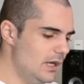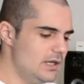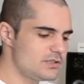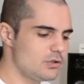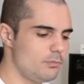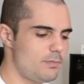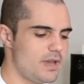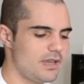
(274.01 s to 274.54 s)

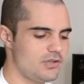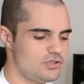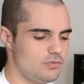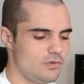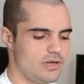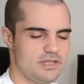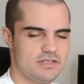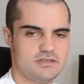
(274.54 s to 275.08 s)
So packaging
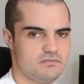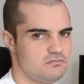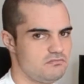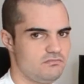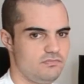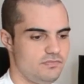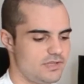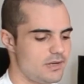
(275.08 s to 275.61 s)
wise,
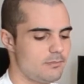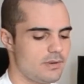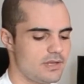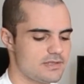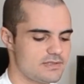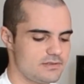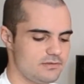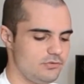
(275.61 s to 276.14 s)
10
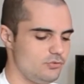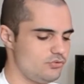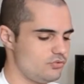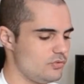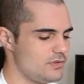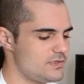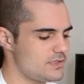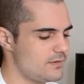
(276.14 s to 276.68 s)
plus,
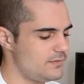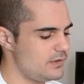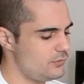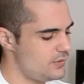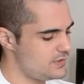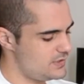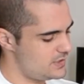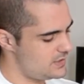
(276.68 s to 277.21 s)
usual stuff that
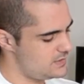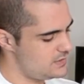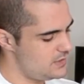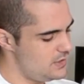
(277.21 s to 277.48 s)
Razer has